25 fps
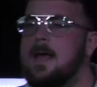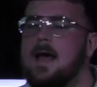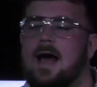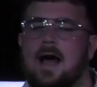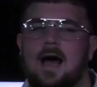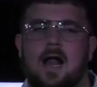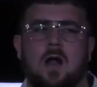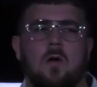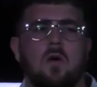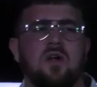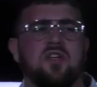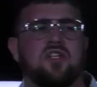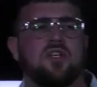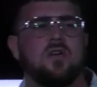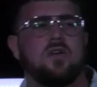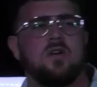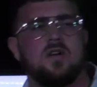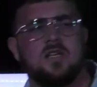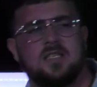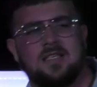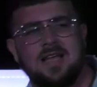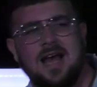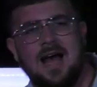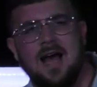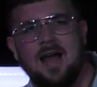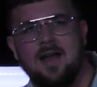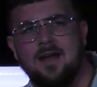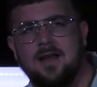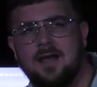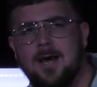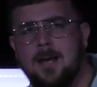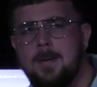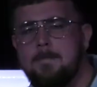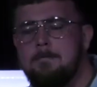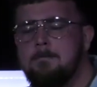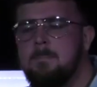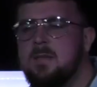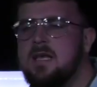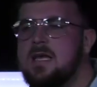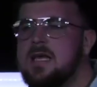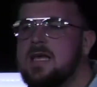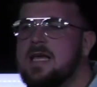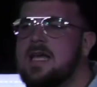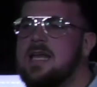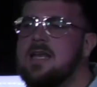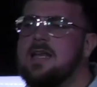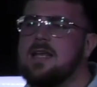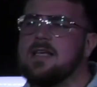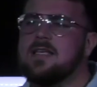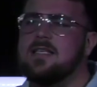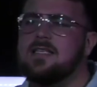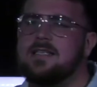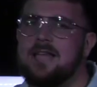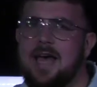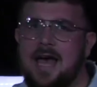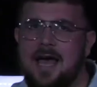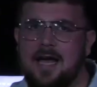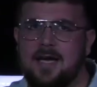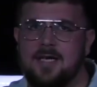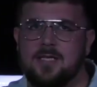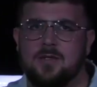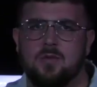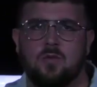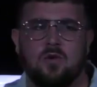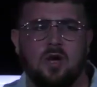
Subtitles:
And I want you to understand that in this text,